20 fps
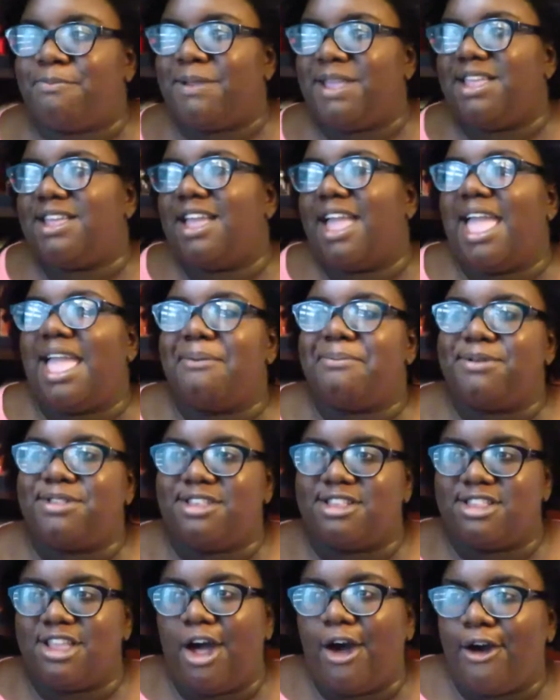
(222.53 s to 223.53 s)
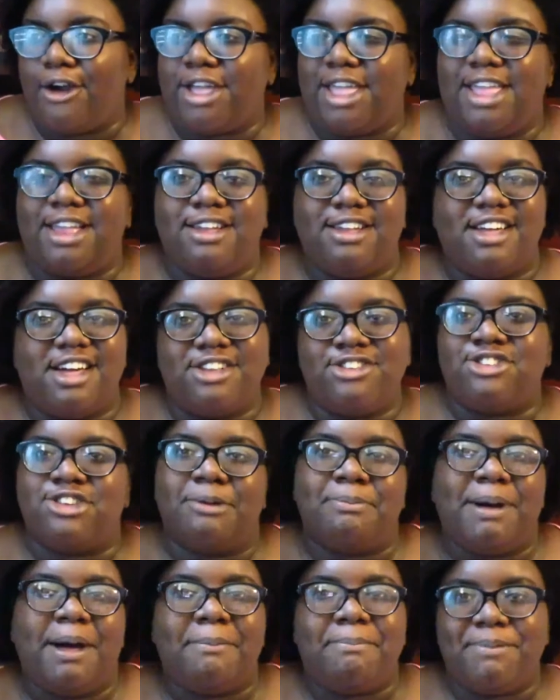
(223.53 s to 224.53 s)
being able to talk and gush
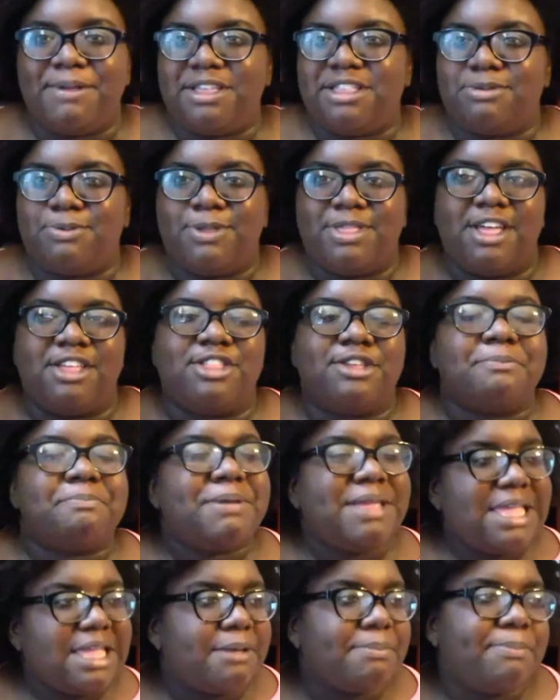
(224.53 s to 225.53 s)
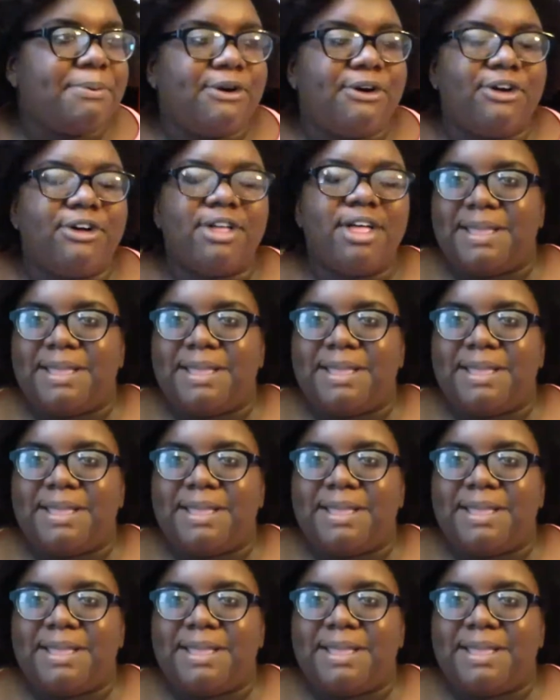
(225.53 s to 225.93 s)
about books with other people,